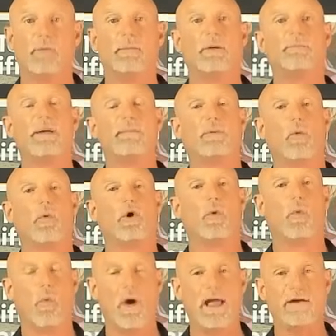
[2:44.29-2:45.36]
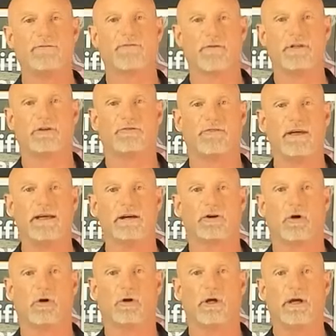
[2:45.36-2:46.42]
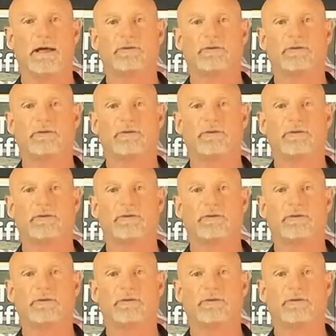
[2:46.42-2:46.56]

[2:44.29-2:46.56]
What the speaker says: but people will wait for this vehicle.